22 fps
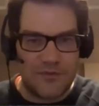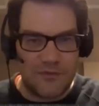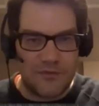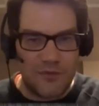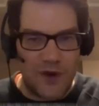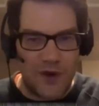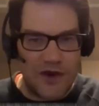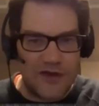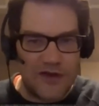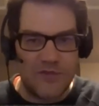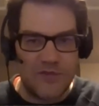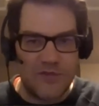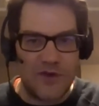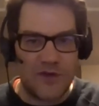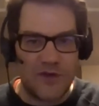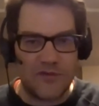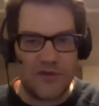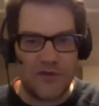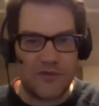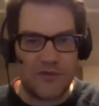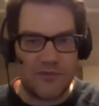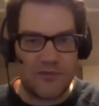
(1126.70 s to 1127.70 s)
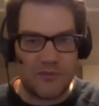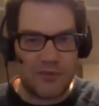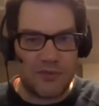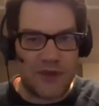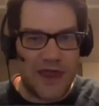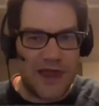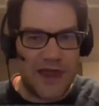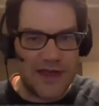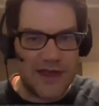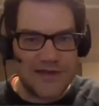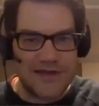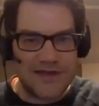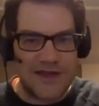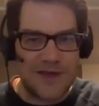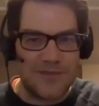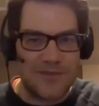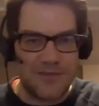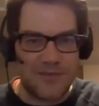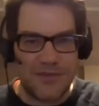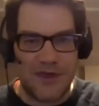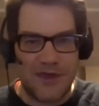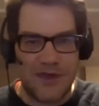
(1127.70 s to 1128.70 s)
what you've built with
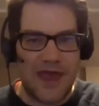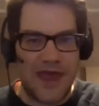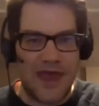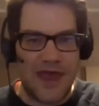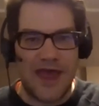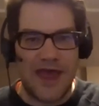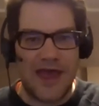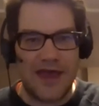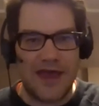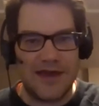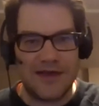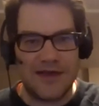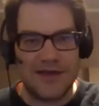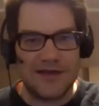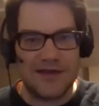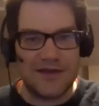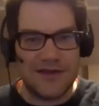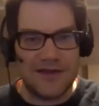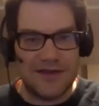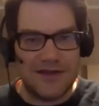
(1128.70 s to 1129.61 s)
PlanckSip and